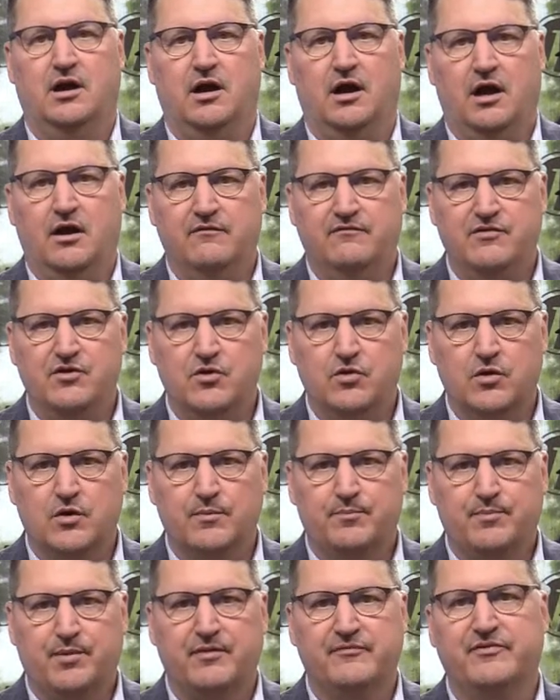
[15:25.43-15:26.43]
of your
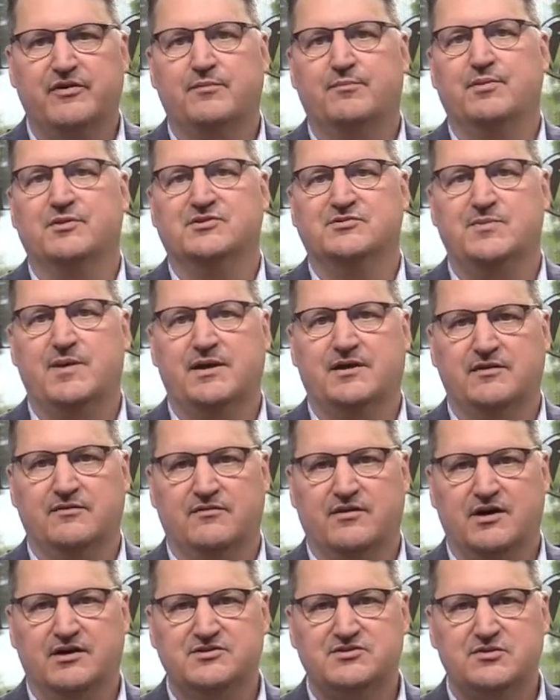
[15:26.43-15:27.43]
perfect prospective
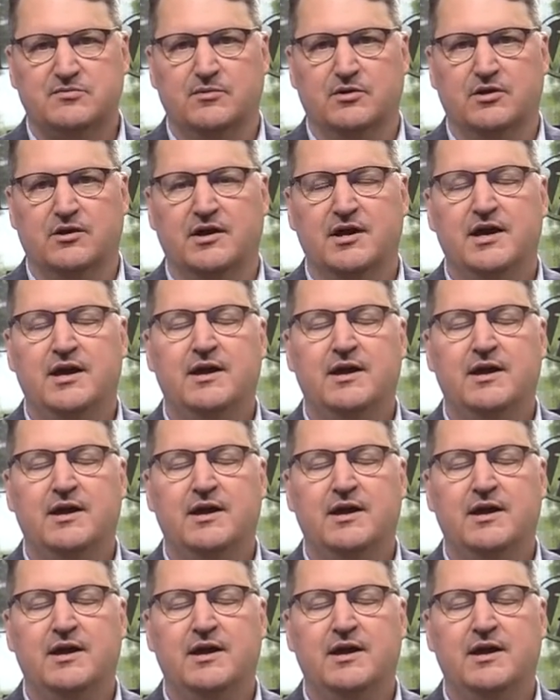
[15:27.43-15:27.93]
customer?